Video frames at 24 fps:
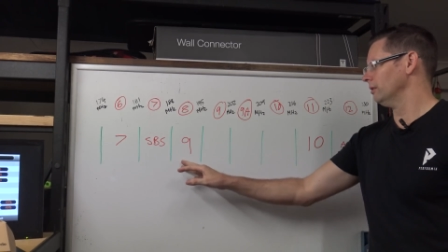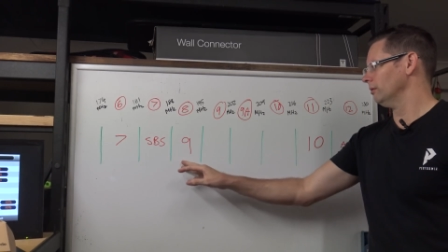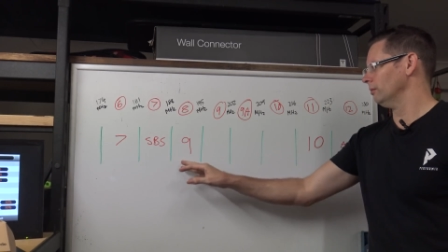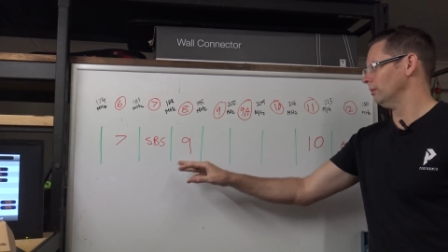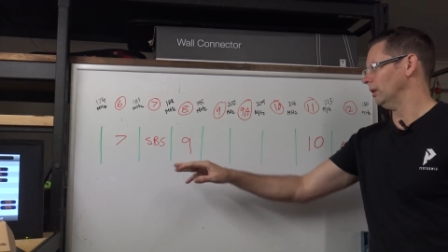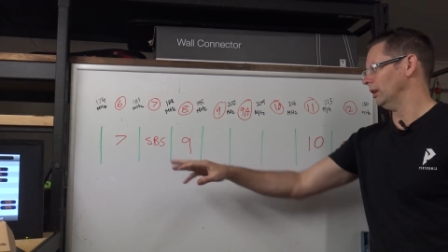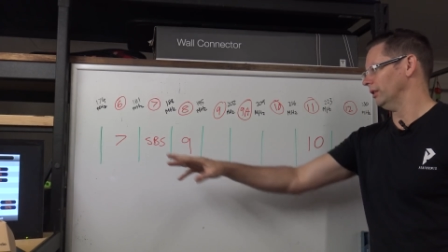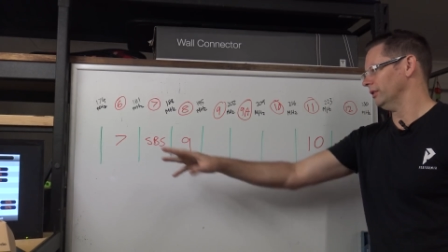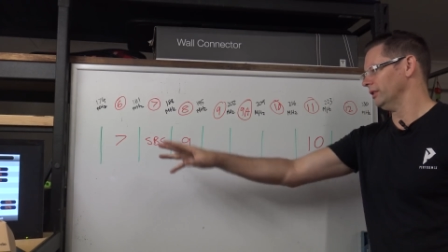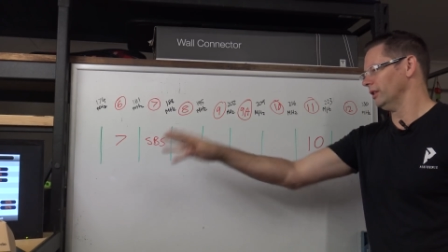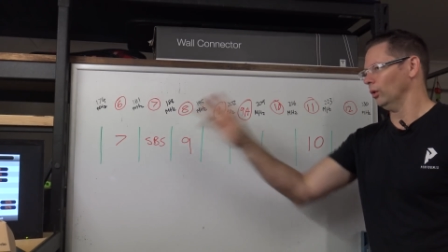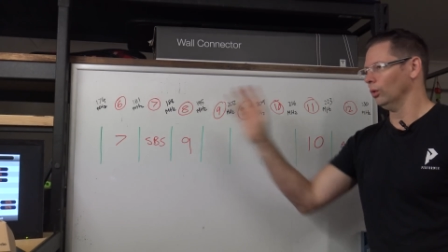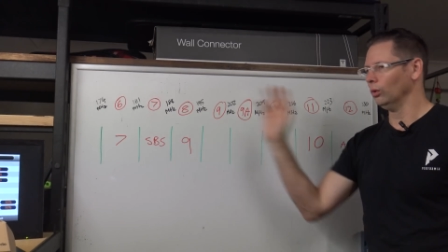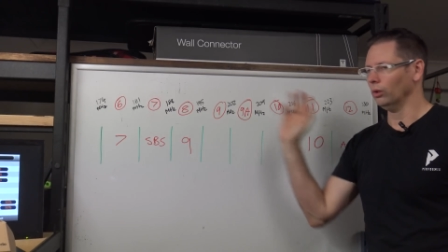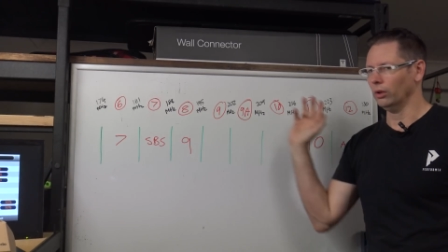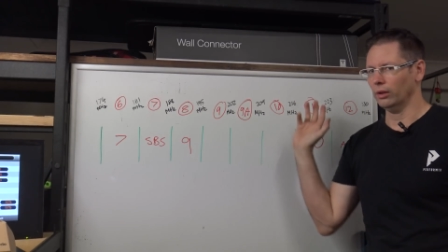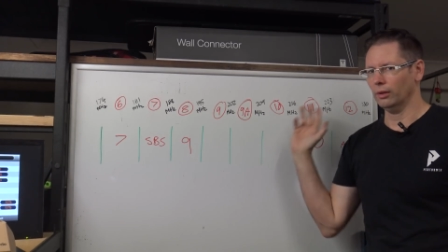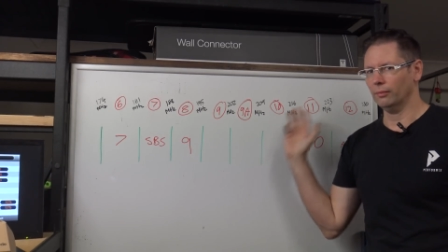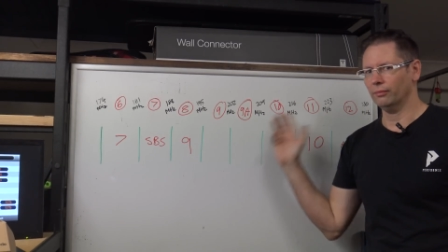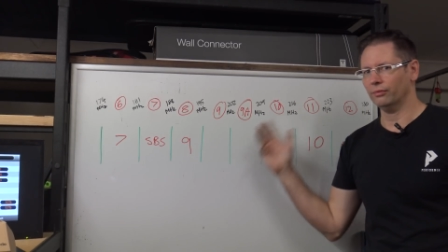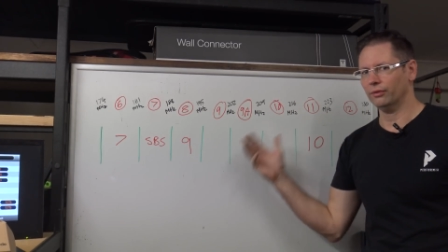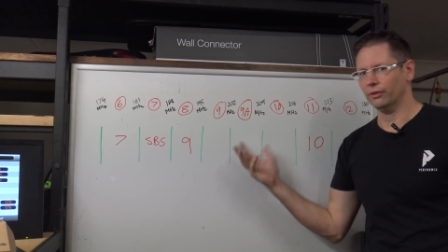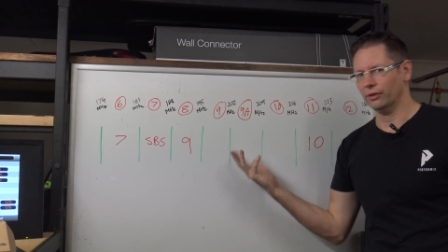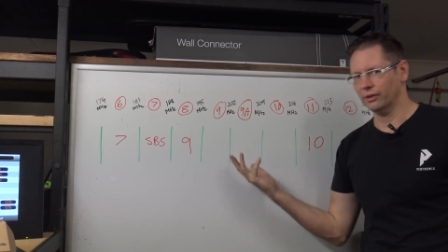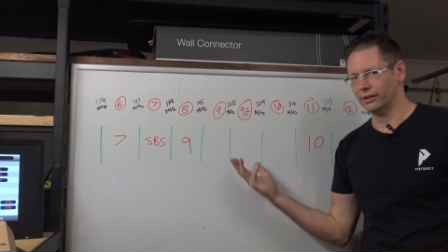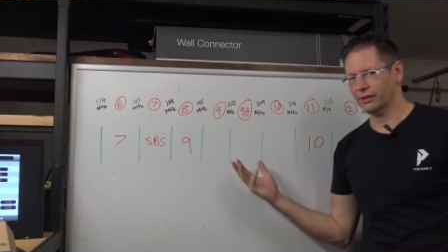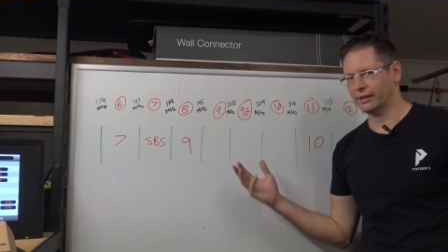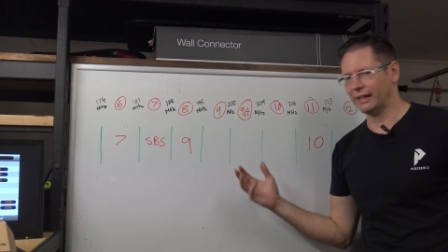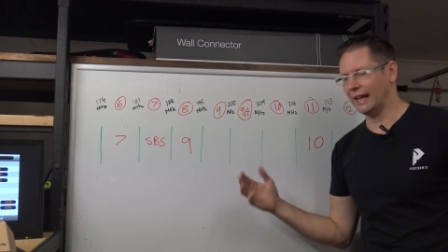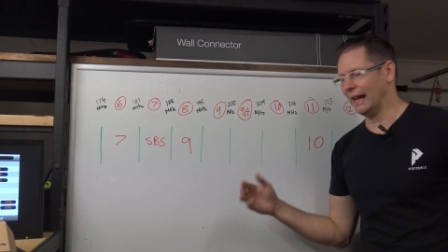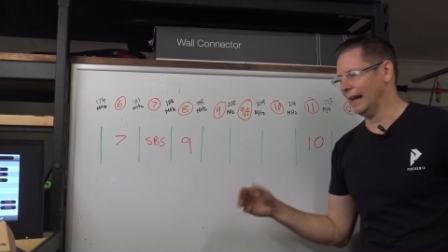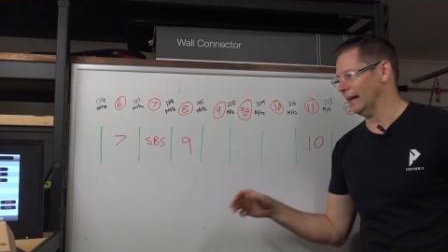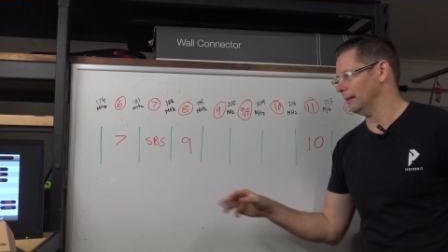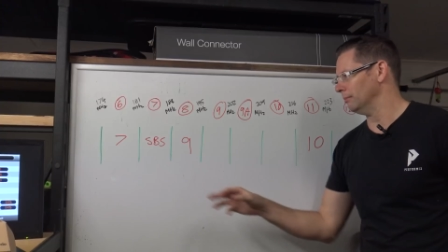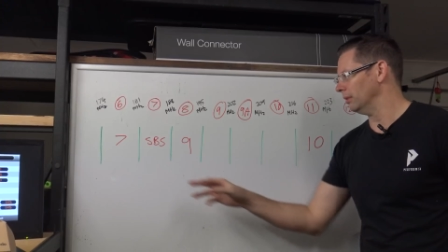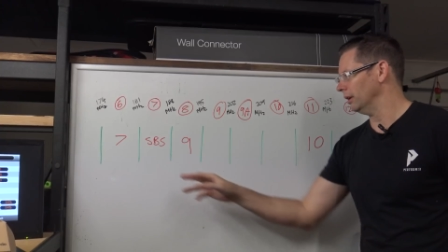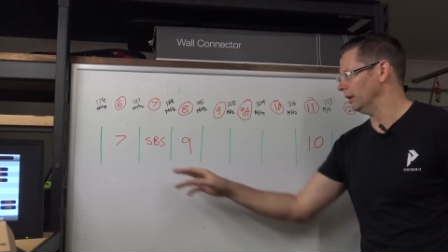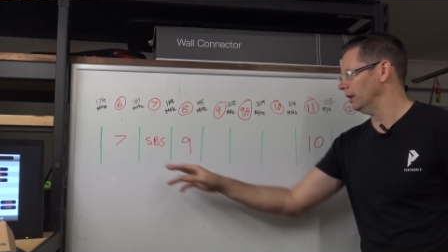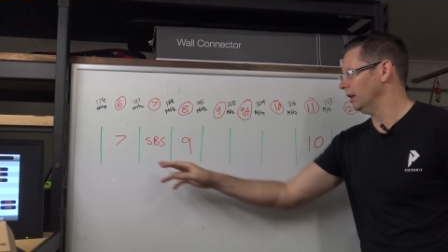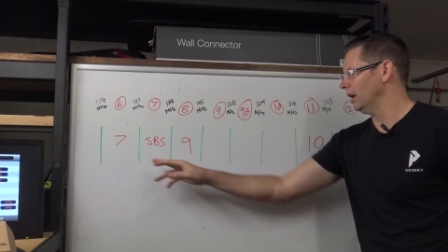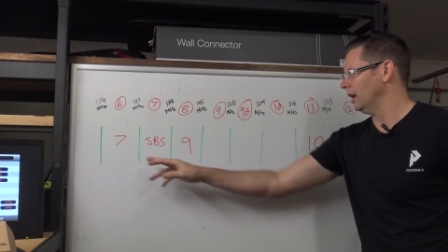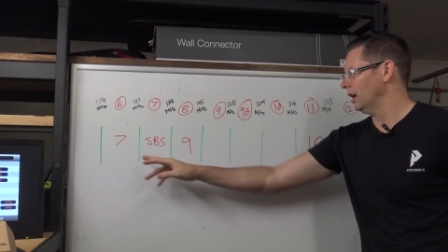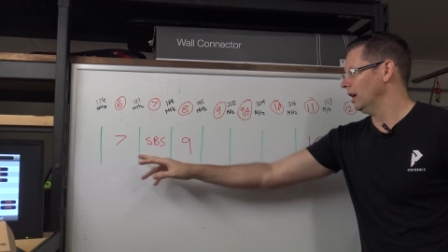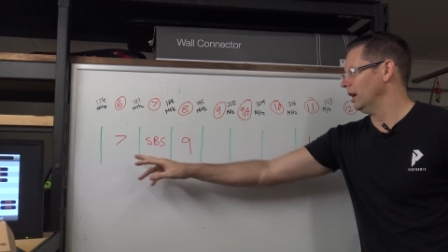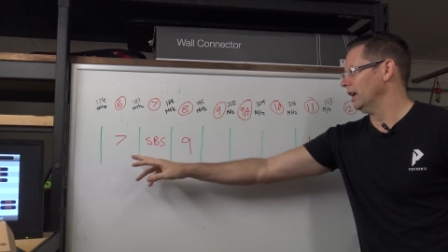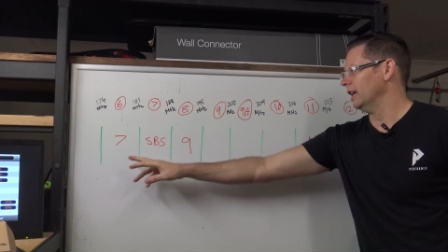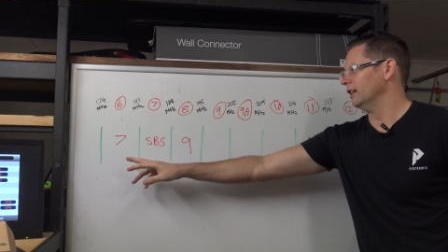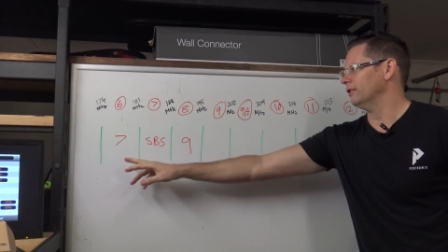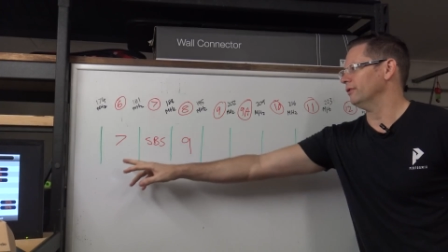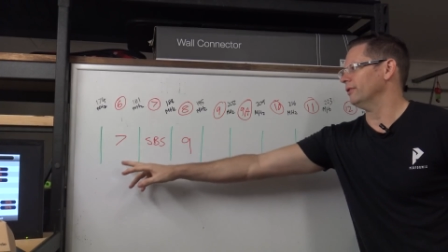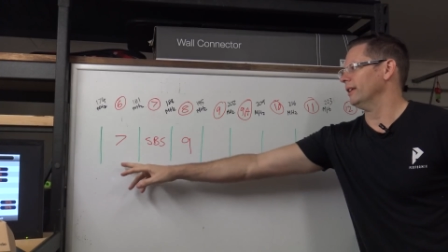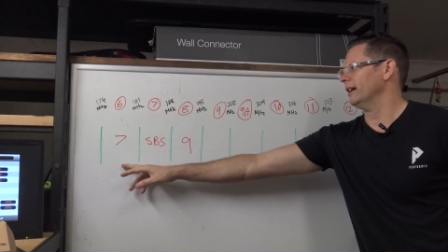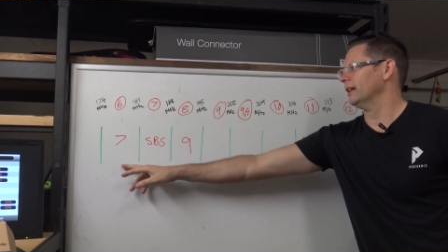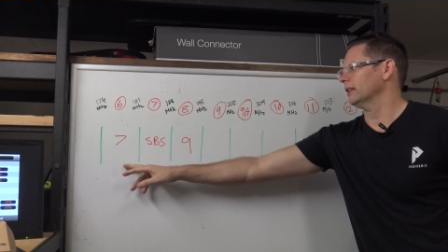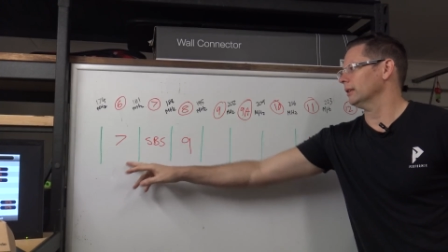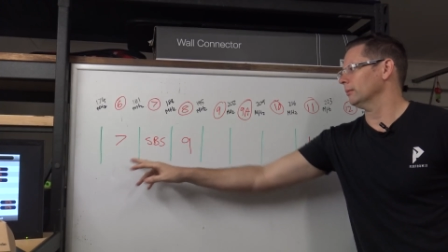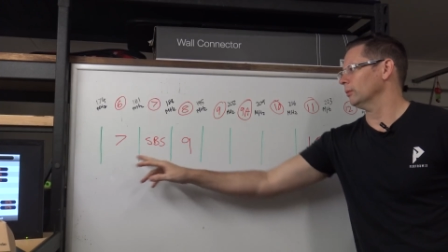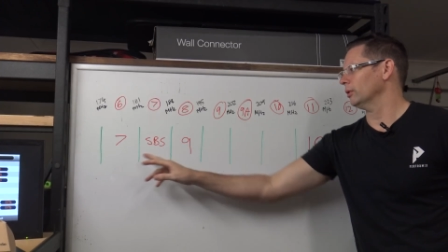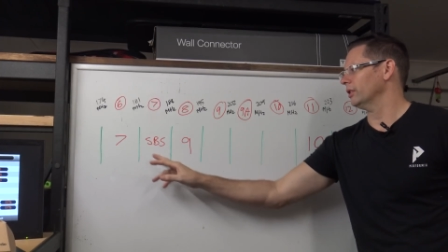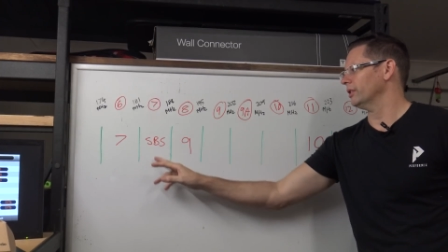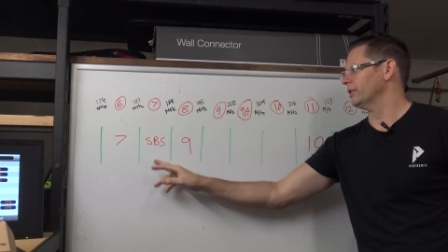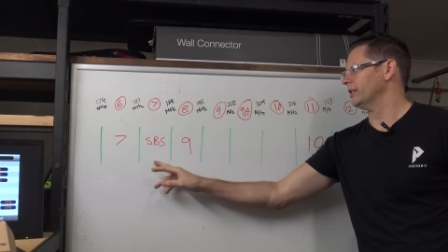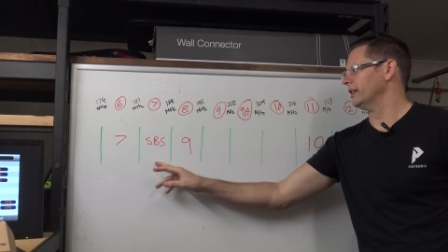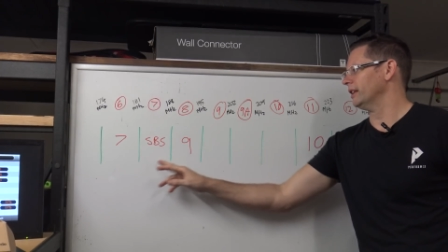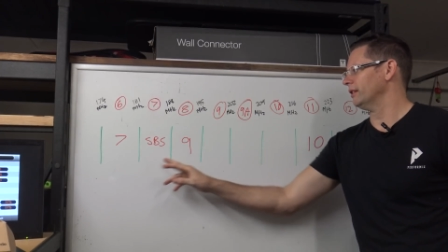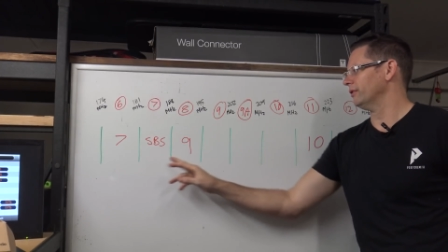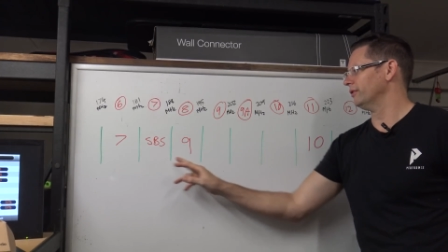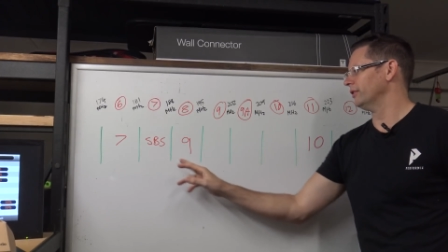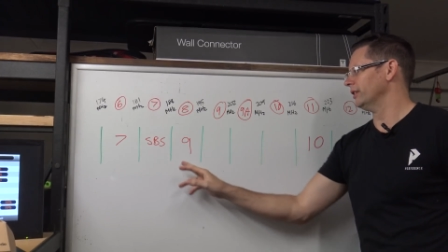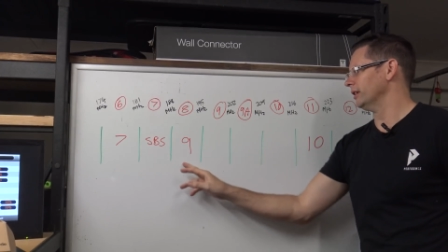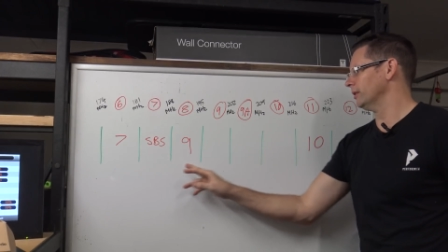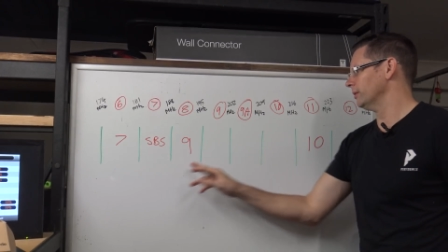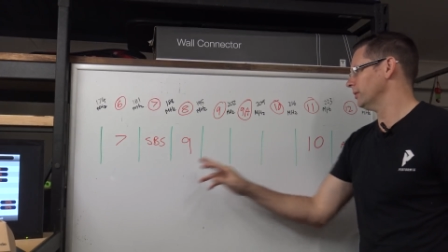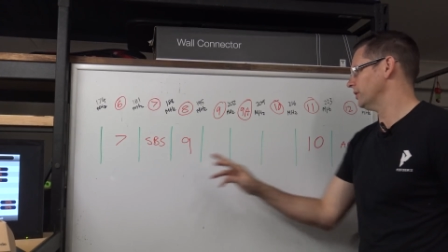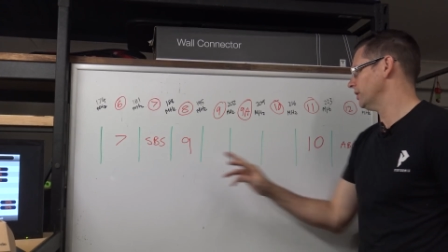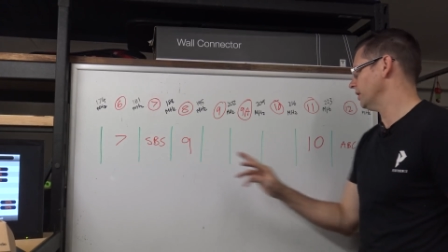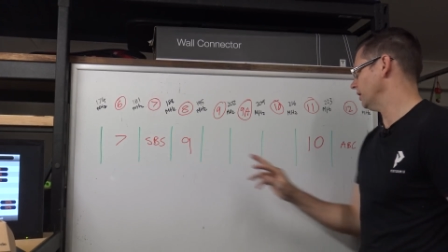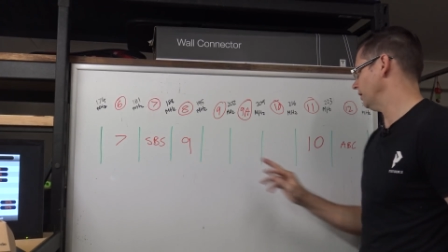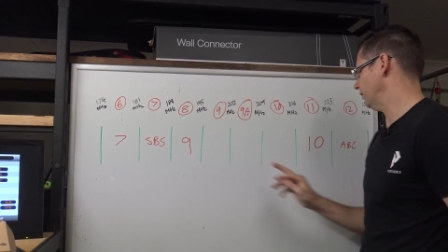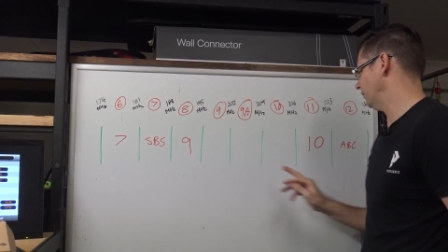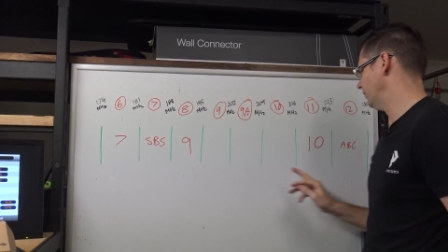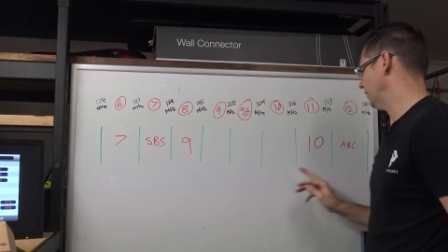well it did all of them for its scan, but it found them on the center frequency of